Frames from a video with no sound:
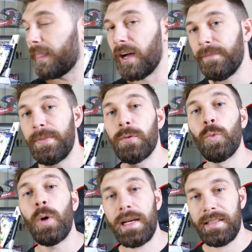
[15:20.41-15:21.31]
I've
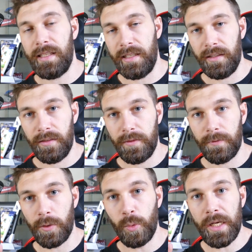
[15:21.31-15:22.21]
been waiting
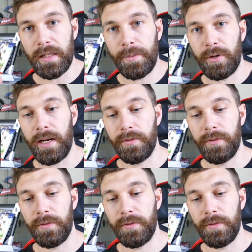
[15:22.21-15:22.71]
for a wheel upgrade.